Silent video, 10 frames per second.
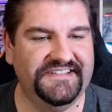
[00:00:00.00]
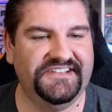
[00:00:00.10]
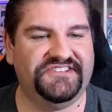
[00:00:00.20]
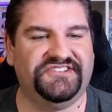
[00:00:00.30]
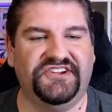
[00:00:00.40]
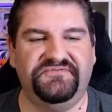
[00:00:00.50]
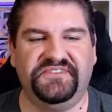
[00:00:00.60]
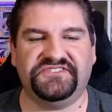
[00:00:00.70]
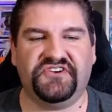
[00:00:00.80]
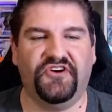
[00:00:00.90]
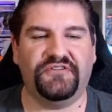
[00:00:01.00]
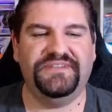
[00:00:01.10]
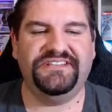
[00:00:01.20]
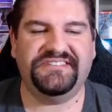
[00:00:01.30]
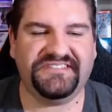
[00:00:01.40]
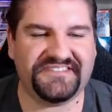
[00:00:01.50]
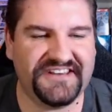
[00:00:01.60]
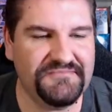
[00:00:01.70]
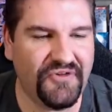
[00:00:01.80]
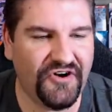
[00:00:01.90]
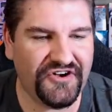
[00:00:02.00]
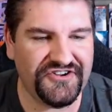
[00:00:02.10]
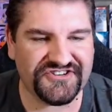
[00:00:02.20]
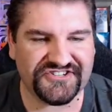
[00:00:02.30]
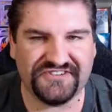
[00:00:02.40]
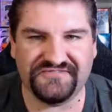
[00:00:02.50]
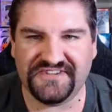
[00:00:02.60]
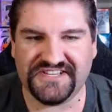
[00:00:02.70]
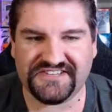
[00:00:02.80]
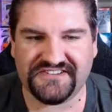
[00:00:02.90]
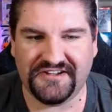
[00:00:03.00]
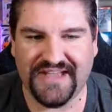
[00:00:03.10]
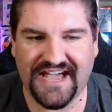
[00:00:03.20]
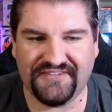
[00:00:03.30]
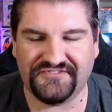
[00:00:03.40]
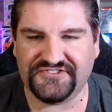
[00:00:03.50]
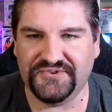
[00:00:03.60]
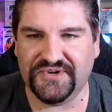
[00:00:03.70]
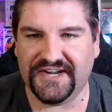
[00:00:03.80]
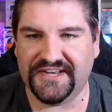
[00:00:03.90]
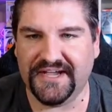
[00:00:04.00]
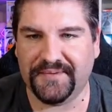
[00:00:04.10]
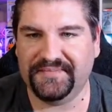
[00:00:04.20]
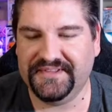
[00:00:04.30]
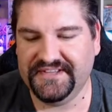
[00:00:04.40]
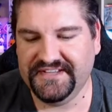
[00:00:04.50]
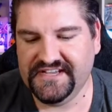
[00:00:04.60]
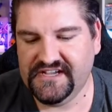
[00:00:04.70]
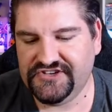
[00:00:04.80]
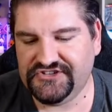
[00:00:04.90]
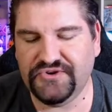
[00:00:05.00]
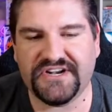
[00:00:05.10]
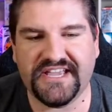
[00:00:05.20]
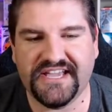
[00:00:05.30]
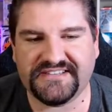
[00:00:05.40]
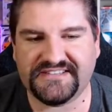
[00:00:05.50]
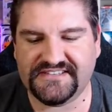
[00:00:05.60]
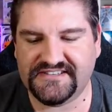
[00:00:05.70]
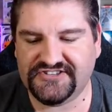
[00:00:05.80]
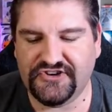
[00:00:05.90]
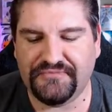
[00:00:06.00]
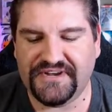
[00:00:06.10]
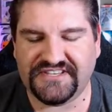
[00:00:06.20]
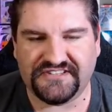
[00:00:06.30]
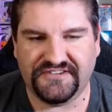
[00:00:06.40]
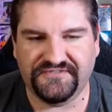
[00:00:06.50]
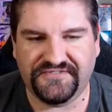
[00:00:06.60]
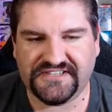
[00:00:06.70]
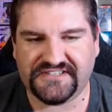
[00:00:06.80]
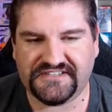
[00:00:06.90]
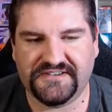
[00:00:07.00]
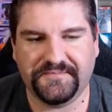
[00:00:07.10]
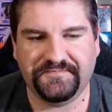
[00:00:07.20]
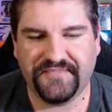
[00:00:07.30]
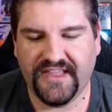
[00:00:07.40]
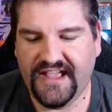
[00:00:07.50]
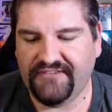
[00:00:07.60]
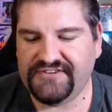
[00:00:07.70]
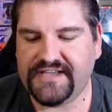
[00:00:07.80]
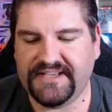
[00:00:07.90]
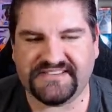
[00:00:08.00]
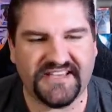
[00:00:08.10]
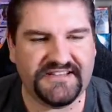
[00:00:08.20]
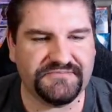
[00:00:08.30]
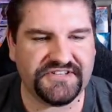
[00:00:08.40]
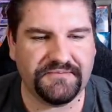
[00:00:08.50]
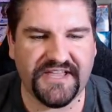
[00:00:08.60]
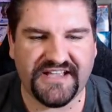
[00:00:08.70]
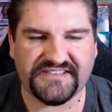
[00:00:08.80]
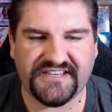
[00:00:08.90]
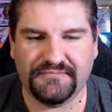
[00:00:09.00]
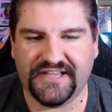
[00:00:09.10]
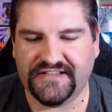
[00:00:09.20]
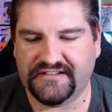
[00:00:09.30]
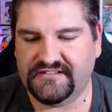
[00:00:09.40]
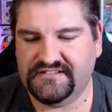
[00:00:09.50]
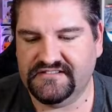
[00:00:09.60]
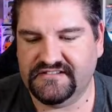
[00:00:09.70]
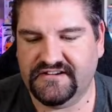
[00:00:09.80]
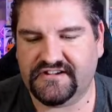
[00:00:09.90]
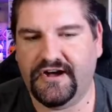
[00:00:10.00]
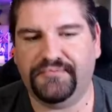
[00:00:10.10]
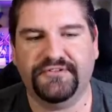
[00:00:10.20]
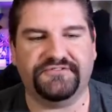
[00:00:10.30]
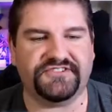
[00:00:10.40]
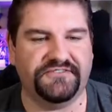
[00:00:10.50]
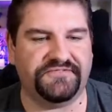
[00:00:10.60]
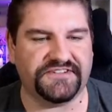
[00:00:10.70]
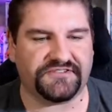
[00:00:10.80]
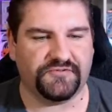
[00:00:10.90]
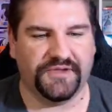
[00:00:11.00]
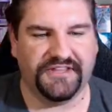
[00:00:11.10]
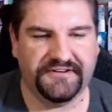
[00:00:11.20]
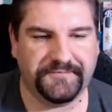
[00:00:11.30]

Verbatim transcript: Stunfisk Army, send him all your Stunfisks on behalf of Sudan. Yep. Sudan gets so many Stunfisks. Every time I send him something, I send him like a couple of Stunfisks with it